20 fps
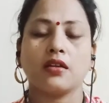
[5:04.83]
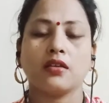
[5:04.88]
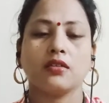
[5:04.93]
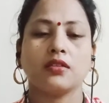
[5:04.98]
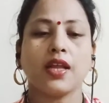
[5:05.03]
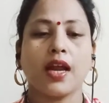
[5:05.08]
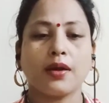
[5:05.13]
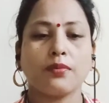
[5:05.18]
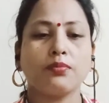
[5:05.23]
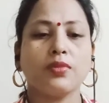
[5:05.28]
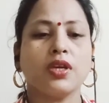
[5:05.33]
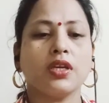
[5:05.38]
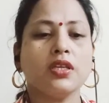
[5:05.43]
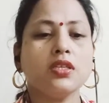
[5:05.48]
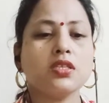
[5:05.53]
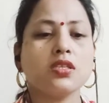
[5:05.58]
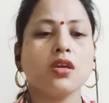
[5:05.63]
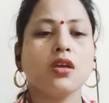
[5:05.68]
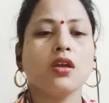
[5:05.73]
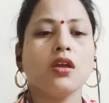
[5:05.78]
That
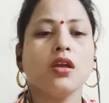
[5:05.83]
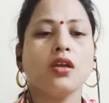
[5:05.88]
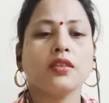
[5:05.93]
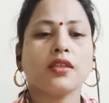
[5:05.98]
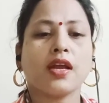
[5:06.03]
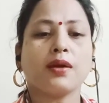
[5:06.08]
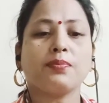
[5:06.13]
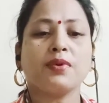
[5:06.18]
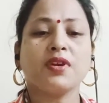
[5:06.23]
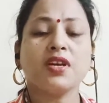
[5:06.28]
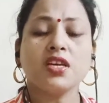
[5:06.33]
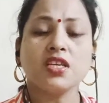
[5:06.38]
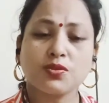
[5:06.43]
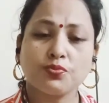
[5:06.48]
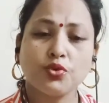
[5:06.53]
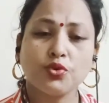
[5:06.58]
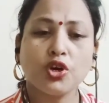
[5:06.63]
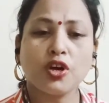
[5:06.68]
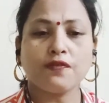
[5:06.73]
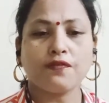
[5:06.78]
means
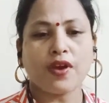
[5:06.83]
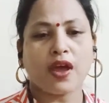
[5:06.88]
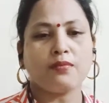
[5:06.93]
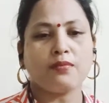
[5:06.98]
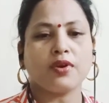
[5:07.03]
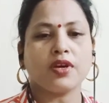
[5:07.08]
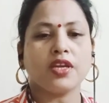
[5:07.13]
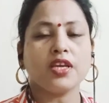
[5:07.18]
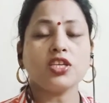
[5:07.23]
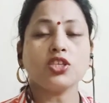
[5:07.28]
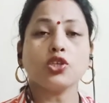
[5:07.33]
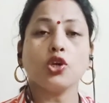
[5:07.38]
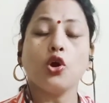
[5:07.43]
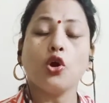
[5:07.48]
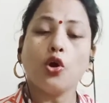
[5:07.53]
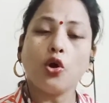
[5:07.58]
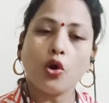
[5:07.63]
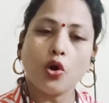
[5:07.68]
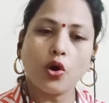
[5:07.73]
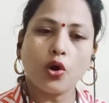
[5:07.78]
more families
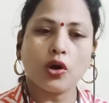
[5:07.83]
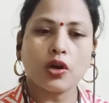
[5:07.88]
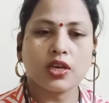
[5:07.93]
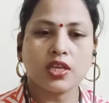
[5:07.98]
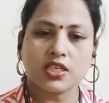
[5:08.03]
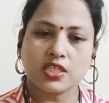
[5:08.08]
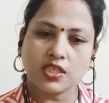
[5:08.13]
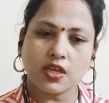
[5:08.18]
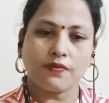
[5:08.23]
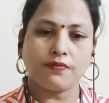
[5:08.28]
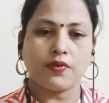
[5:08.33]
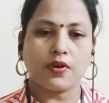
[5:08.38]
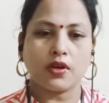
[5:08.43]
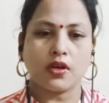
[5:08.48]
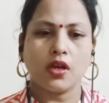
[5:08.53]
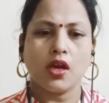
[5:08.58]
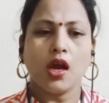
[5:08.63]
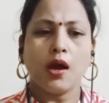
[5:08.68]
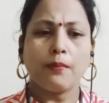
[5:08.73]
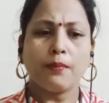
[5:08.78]
all suffer,
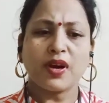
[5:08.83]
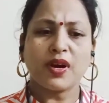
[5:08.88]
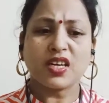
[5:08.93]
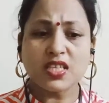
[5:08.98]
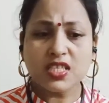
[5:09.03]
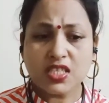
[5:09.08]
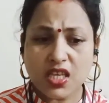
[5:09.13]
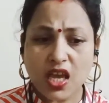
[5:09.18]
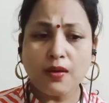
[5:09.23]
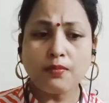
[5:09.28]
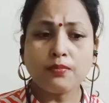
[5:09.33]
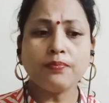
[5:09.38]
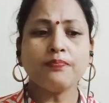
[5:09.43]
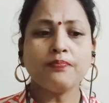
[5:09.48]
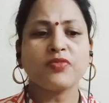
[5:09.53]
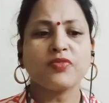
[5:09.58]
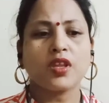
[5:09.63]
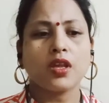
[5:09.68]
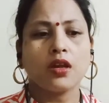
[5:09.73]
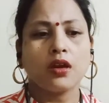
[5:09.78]
but some
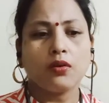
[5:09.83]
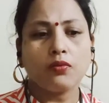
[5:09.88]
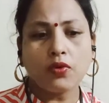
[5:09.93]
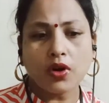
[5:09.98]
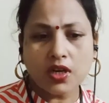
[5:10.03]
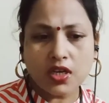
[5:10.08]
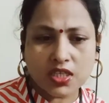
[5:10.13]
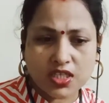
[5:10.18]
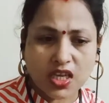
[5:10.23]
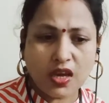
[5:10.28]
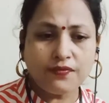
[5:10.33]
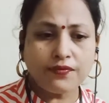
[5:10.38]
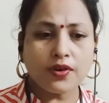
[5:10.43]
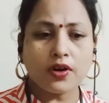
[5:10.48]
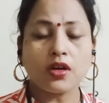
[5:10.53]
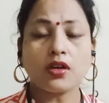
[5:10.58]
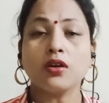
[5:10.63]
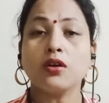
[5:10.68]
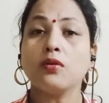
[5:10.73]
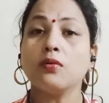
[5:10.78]

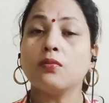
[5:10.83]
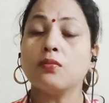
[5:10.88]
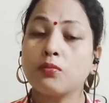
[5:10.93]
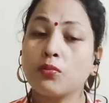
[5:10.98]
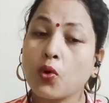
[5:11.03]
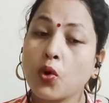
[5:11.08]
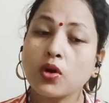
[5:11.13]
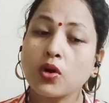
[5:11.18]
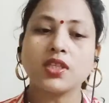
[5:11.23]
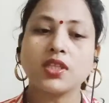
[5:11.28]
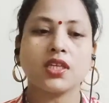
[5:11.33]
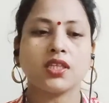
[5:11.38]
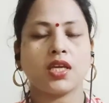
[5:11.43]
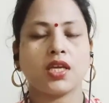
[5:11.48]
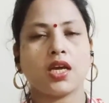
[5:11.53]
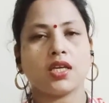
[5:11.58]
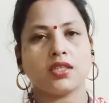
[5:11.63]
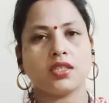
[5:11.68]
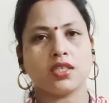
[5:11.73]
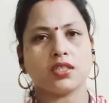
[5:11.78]
suffer more than the
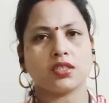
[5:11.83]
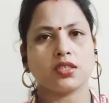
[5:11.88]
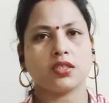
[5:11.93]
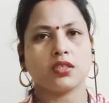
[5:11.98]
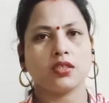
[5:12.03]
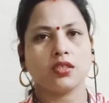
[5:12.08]
others.